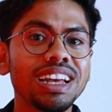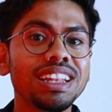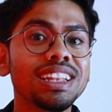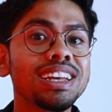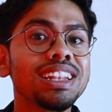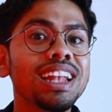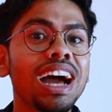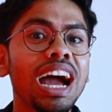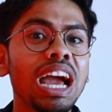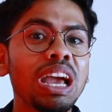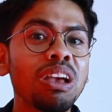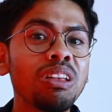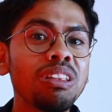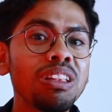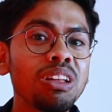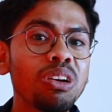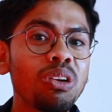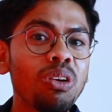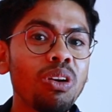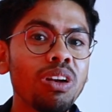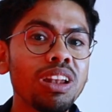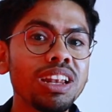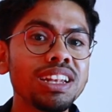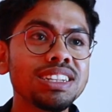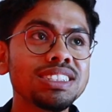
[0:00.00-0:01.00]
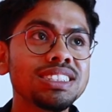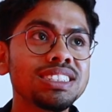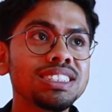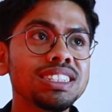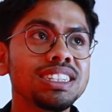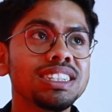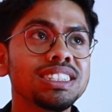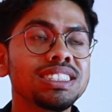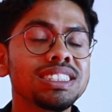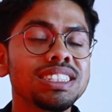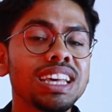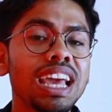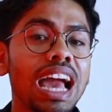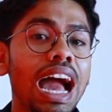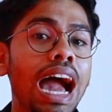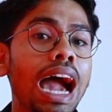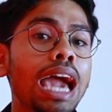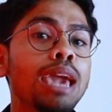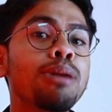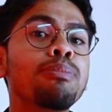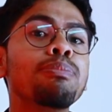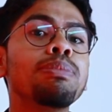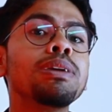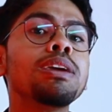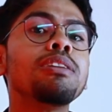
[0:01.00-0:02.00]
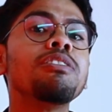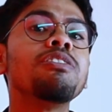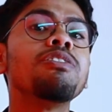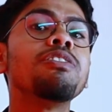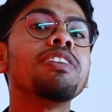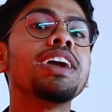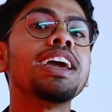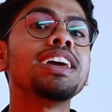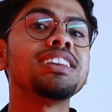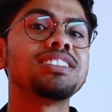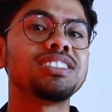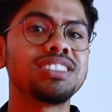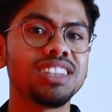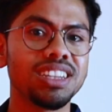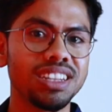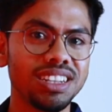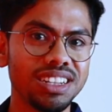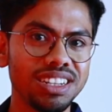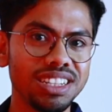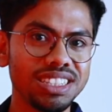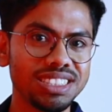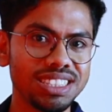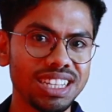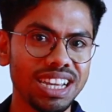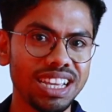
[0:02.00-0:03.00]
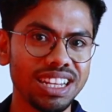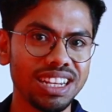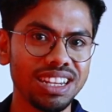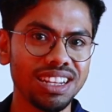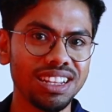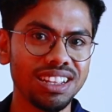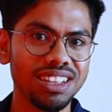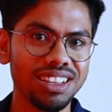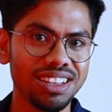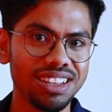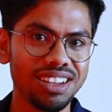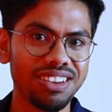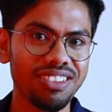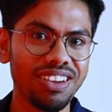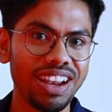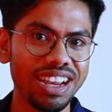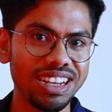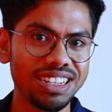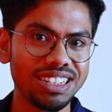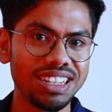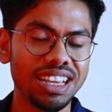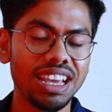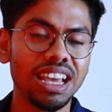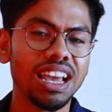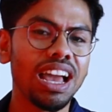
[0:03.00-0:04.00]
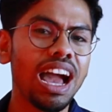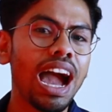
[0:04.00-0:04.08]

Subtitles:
then I will call it's a IP based design, right?